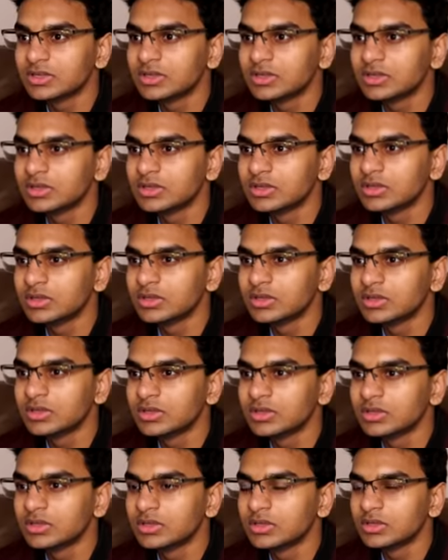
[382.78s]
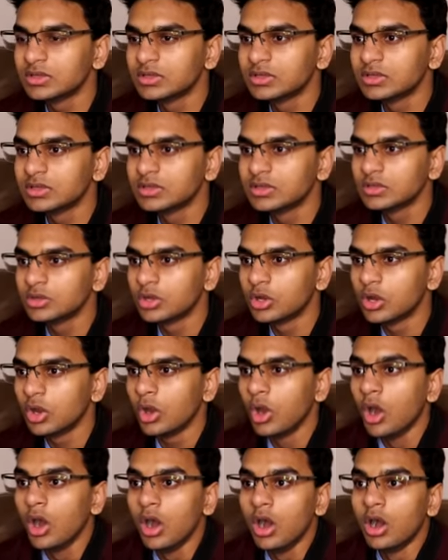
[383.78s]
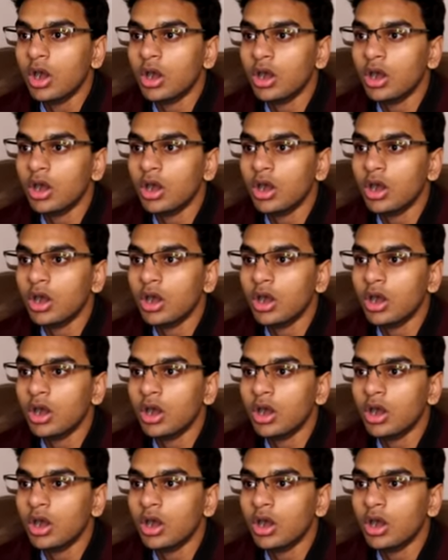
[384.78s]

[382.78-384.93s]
[no speech]